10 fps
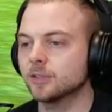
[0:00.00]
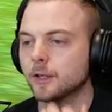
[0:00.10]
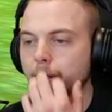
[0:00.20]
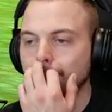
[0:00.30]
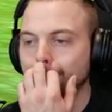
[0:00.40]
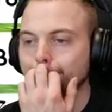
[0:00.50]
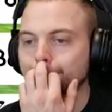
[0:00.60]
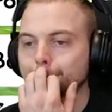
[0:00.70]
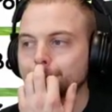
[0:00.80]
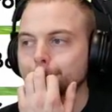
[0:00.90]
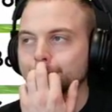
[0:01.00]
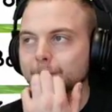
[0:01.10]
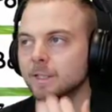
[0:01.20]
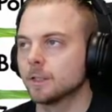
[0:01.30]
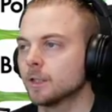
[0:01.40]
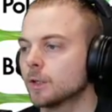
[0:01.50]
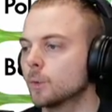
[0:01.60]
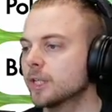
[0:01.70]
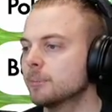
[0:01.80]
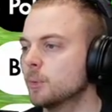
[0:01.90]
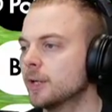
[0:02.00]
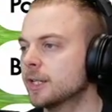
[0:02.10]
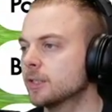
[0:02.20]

so we're going to be working